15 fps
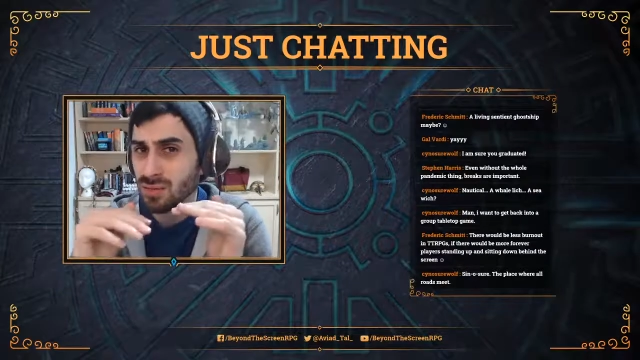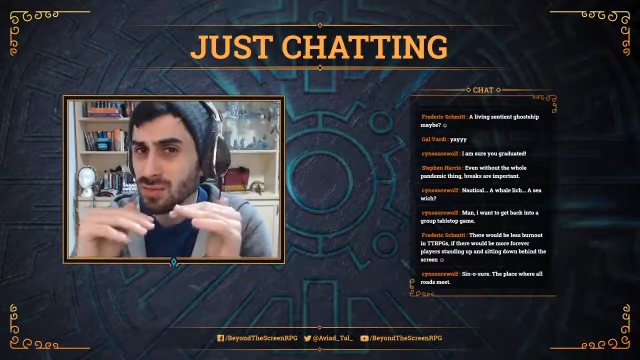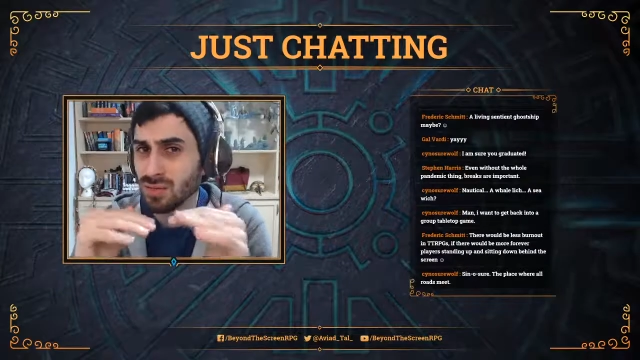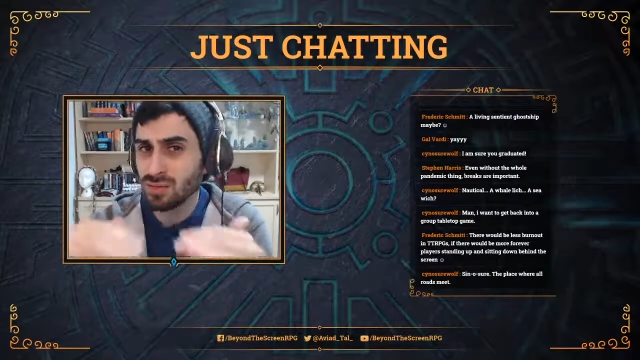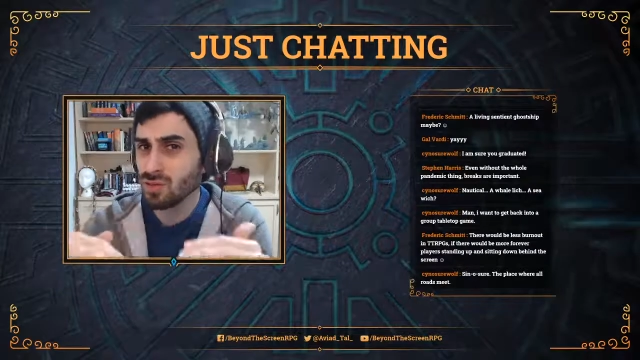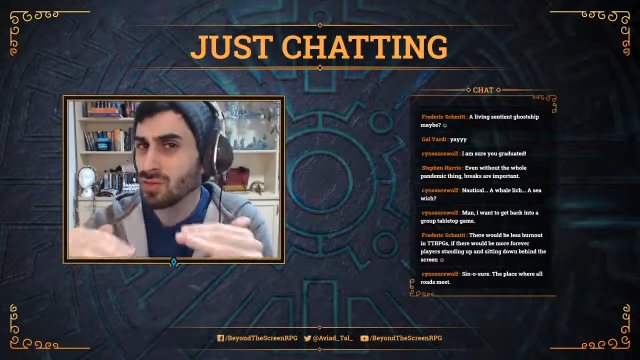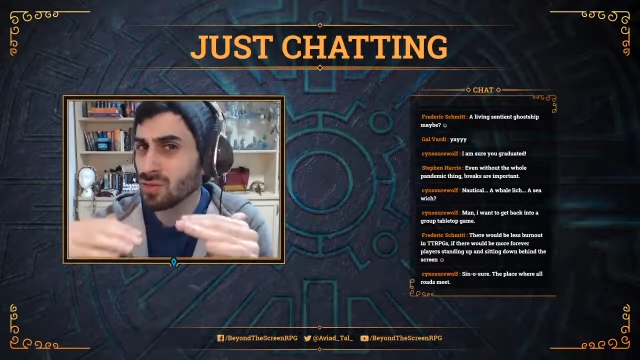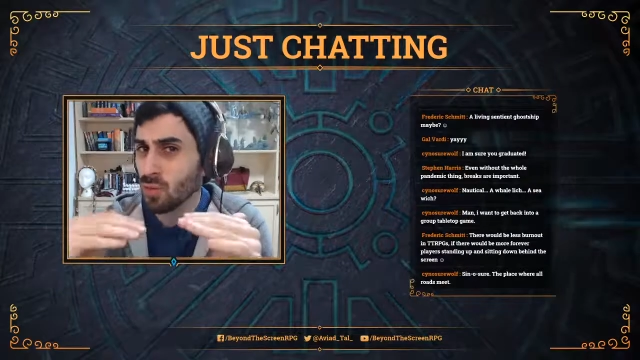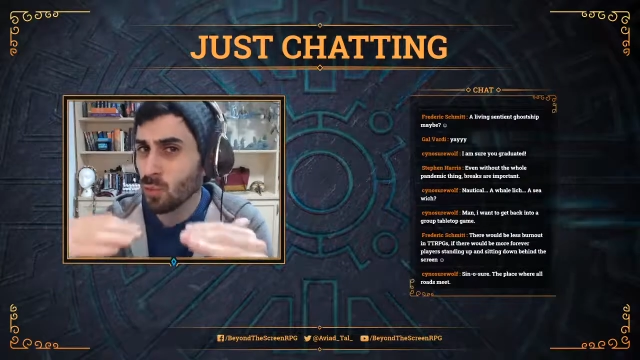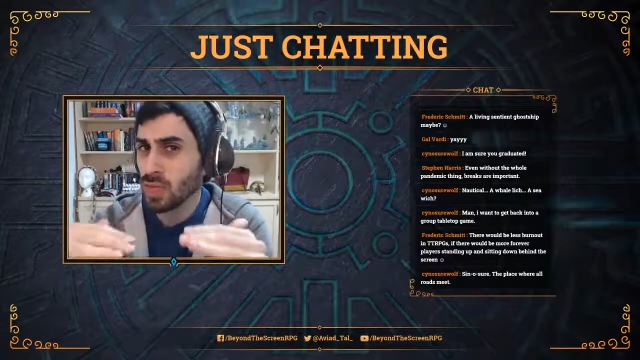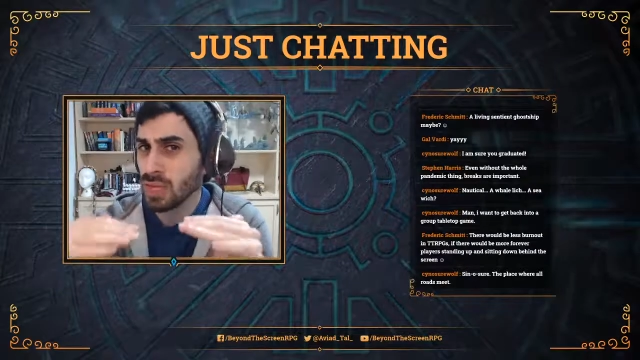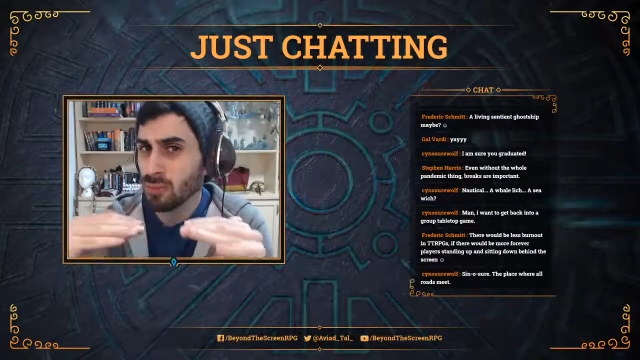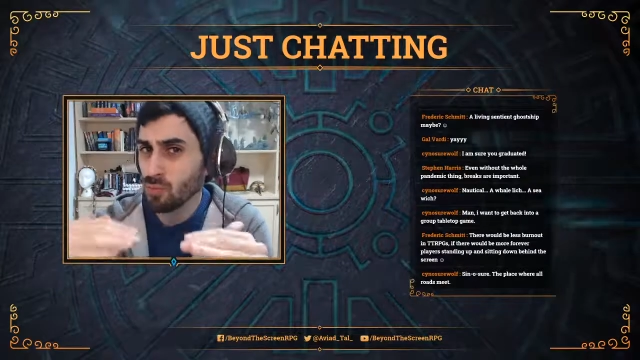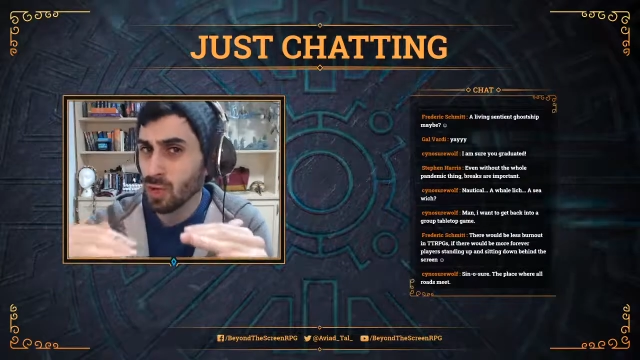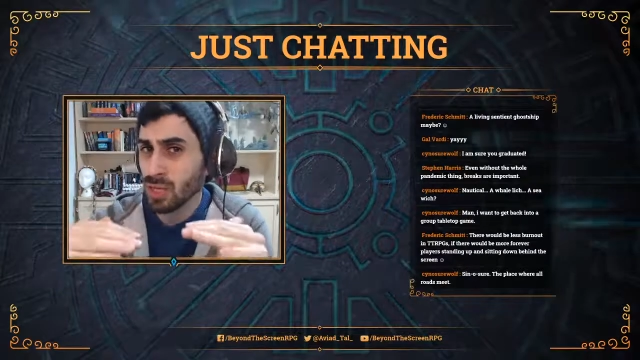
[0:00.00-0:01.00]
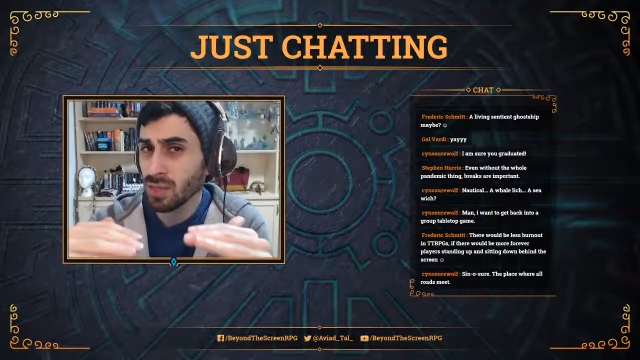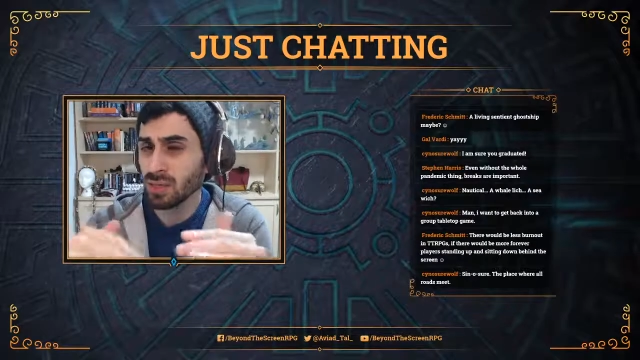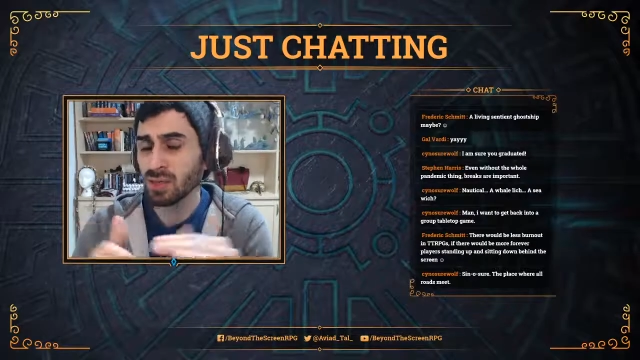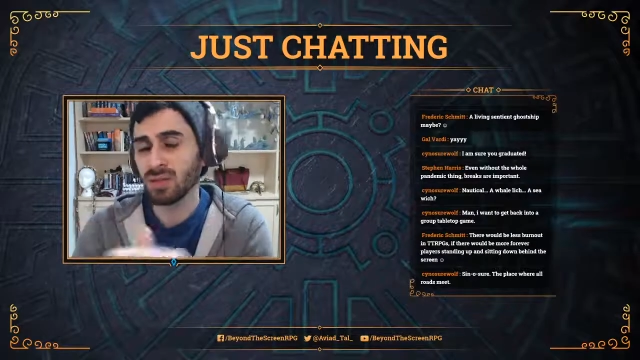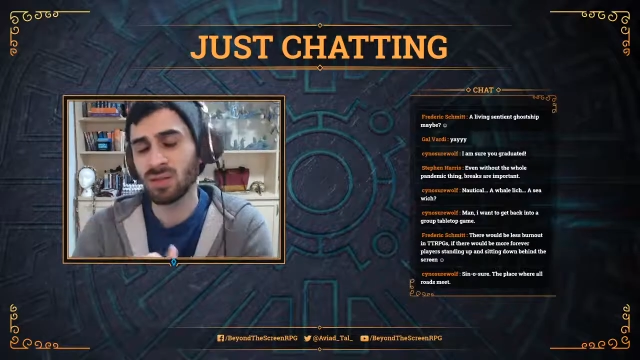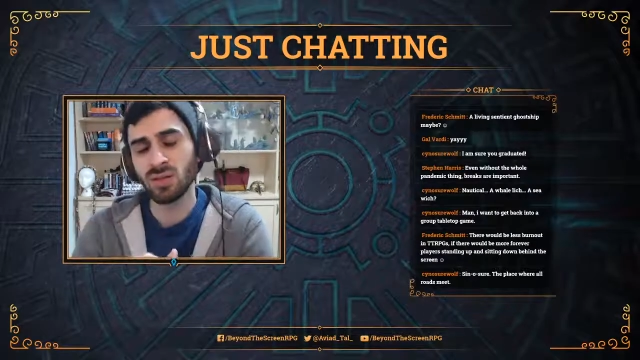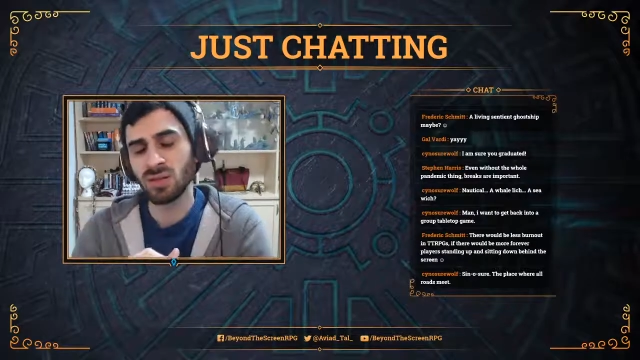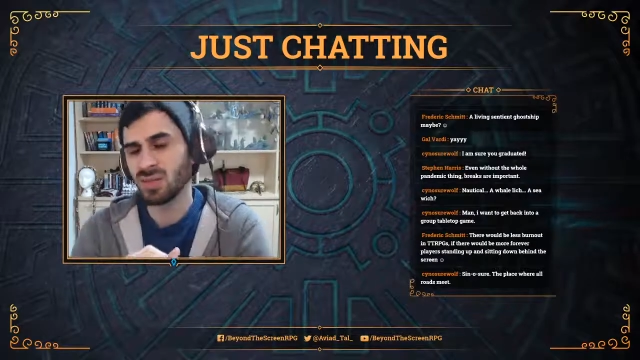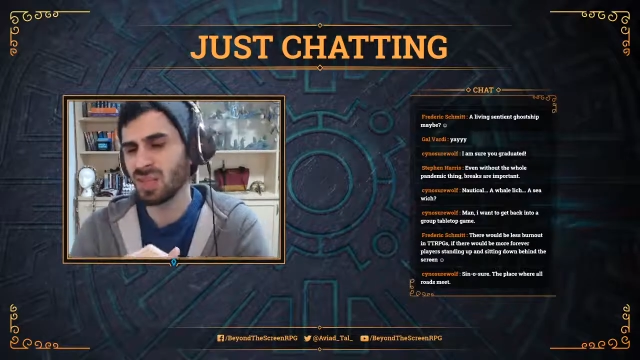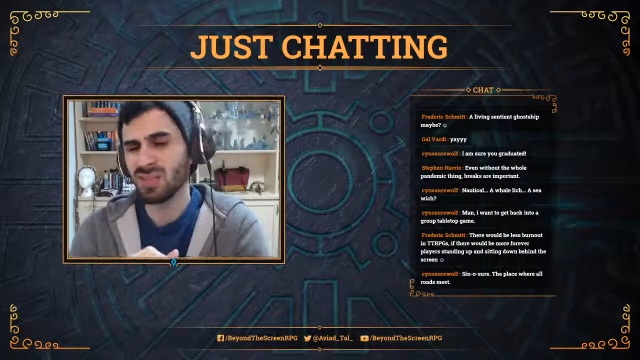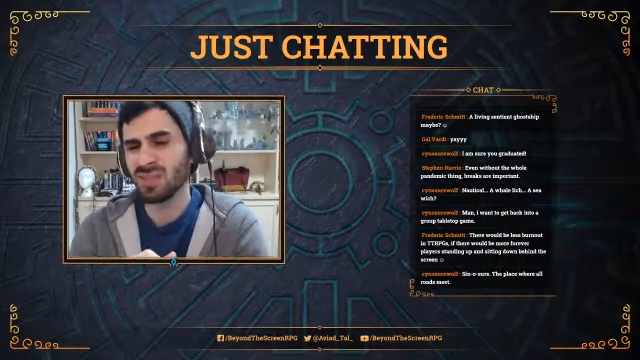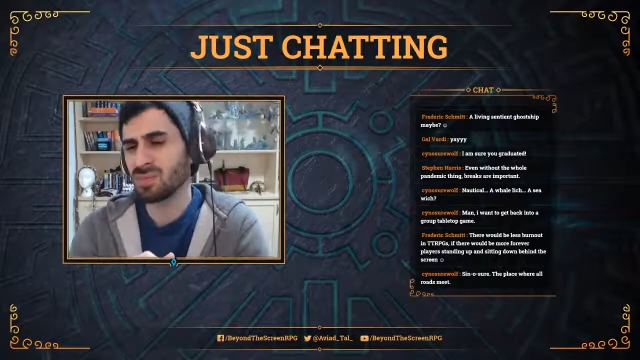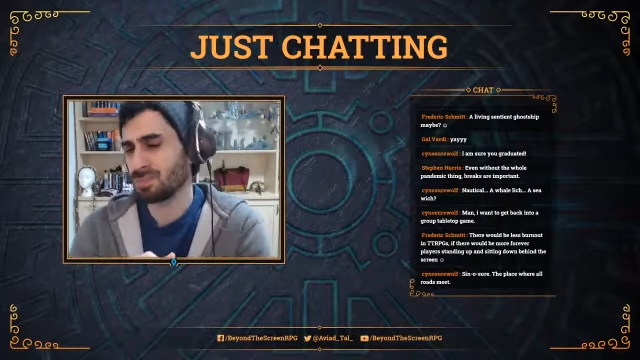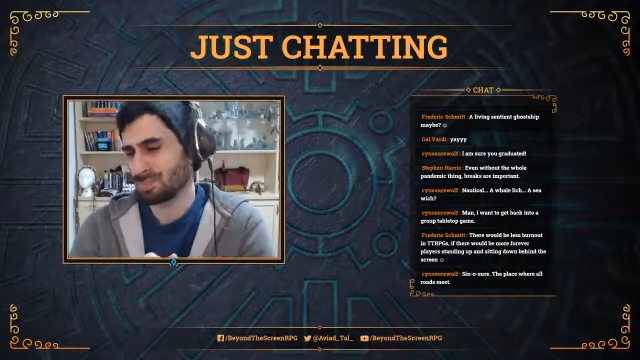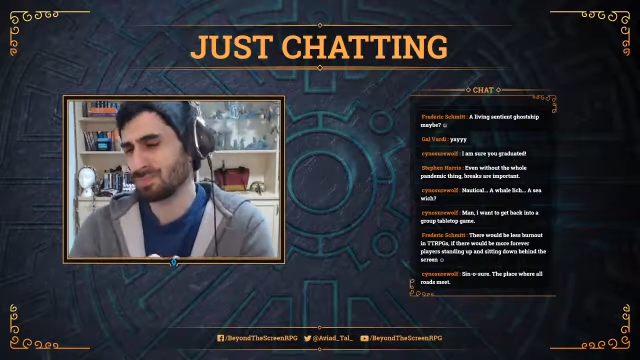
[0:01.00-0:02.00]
just a week break. That's